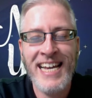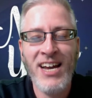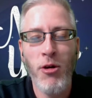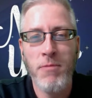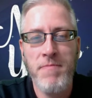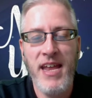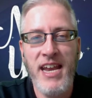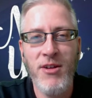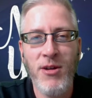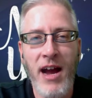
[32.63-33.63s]
Or
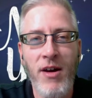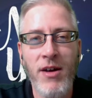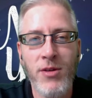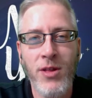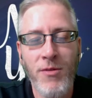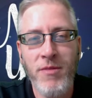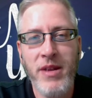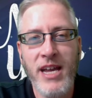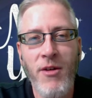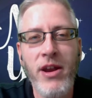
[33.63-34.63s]
minute, or however long we've
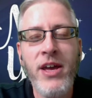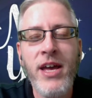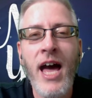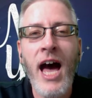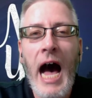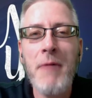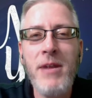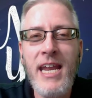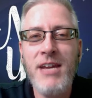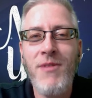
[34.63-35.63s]
been going. But
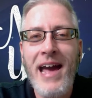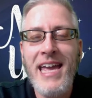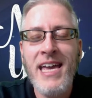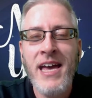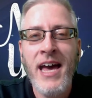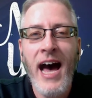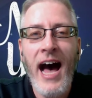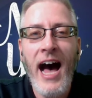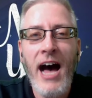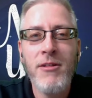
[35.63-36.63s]
anyway,
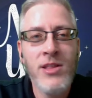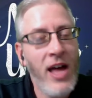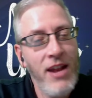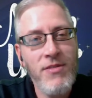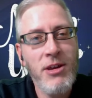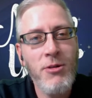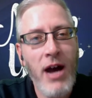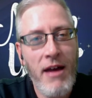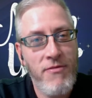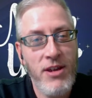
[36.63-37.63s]
a lot of you,
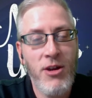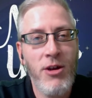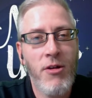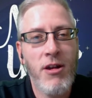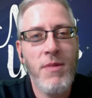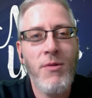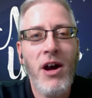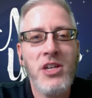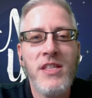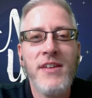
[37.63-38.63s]
I figure, who are going to be
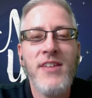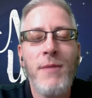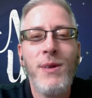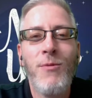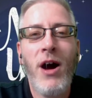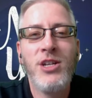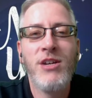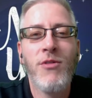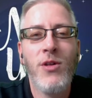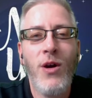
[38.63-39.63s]
watching this have been watching
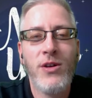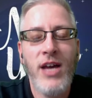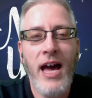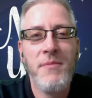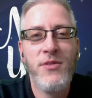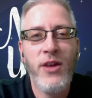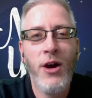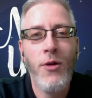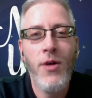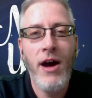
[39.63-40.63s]
for a long time.
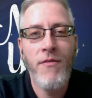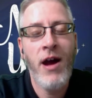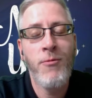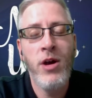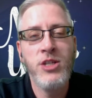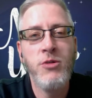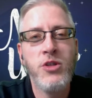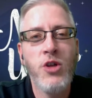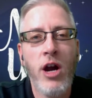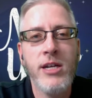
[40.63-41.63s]
So I want to
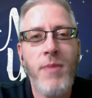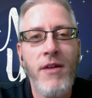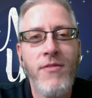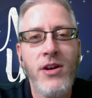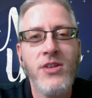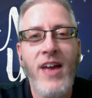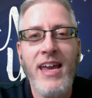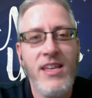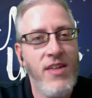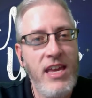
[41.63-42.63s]
start by first
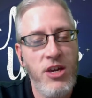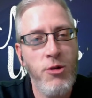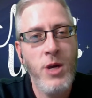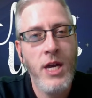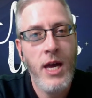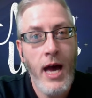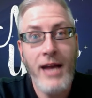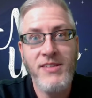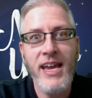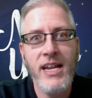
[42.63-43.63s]
saying thank you. I
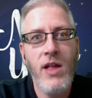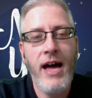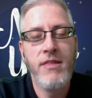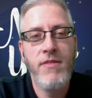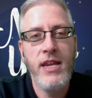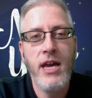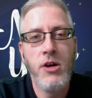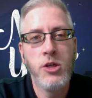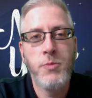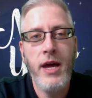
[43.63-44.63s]
say it a lot in the
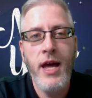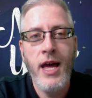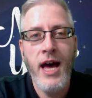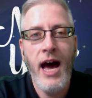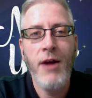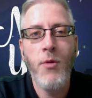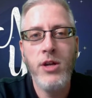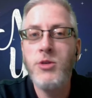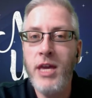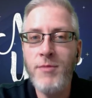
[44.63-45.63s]
videos, but I
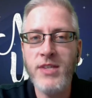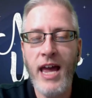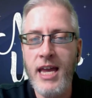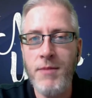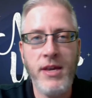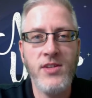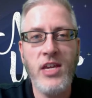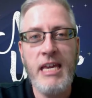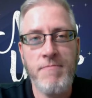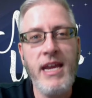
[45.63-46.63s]
want to keep saying it because I
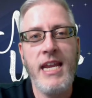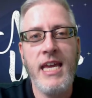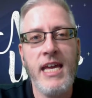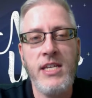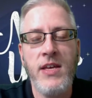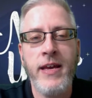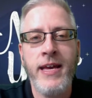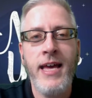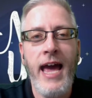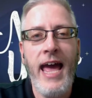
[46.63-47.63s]
keep meaning it.
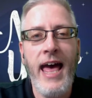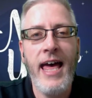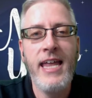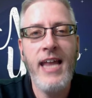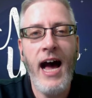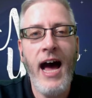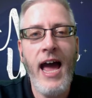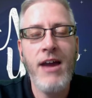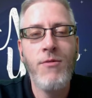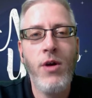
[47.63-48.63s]
And
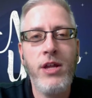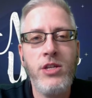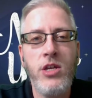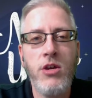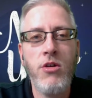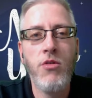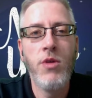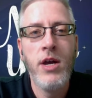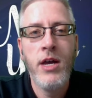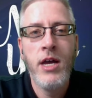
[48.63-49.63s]
I want to...
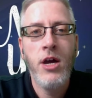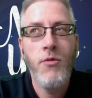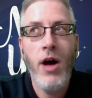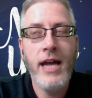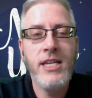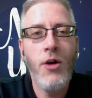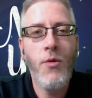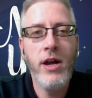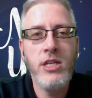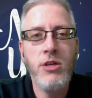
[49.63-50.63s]
Well, I don't
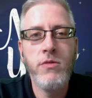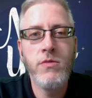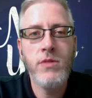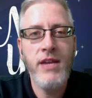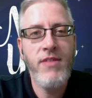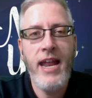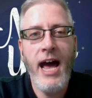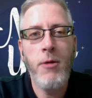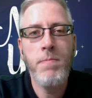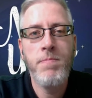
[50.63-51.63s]
want to leave that
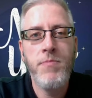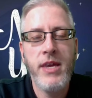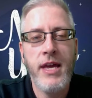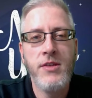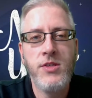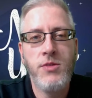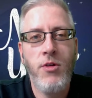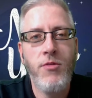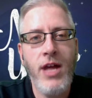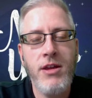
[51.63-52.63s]
out. Because, I
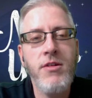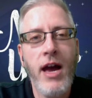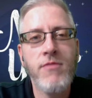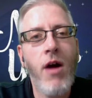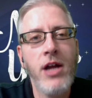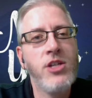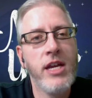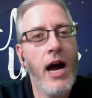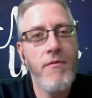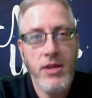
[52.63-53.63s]
mean, without you guys watching,
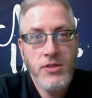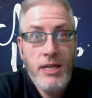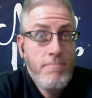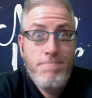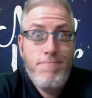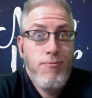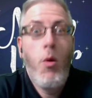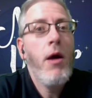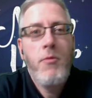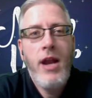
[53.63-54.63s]
obviously,
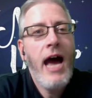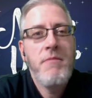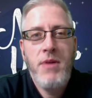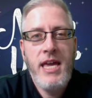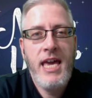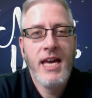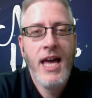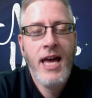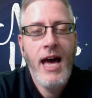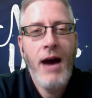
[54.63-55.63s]
what would I be?
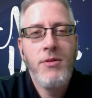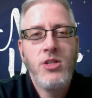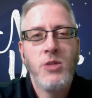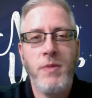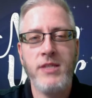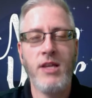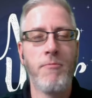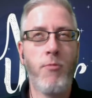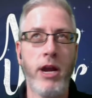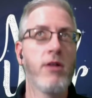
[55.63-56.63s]
I would just be
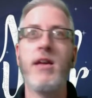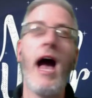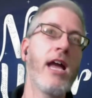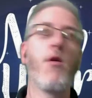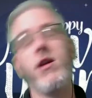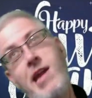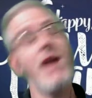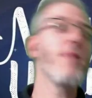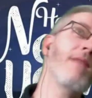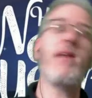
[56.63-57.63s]
some weird guy going, meh,
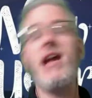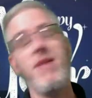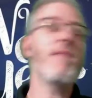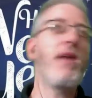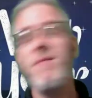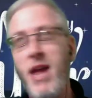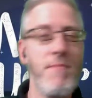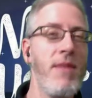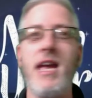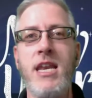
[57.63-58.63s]
meh, meh, meh, meh, meh,
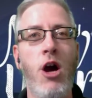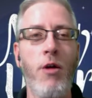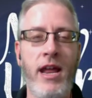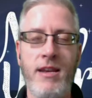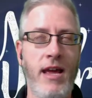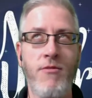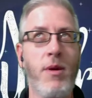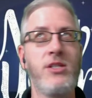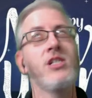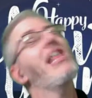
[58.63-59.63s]
meh, and everybody's just